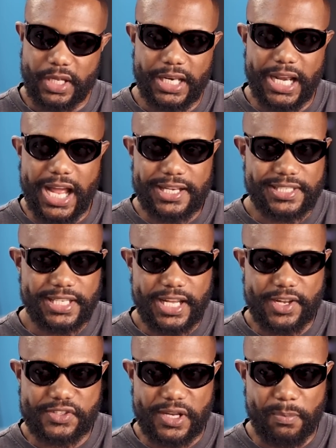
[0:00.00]
Lati
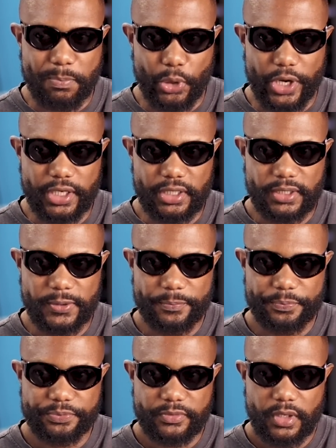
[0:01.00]
at some point.
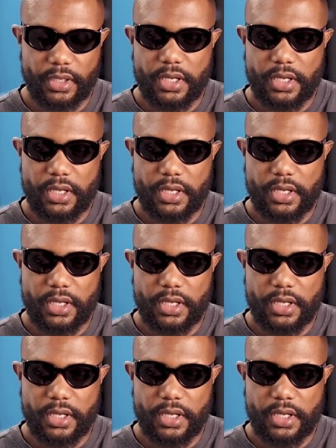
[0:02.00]
Right.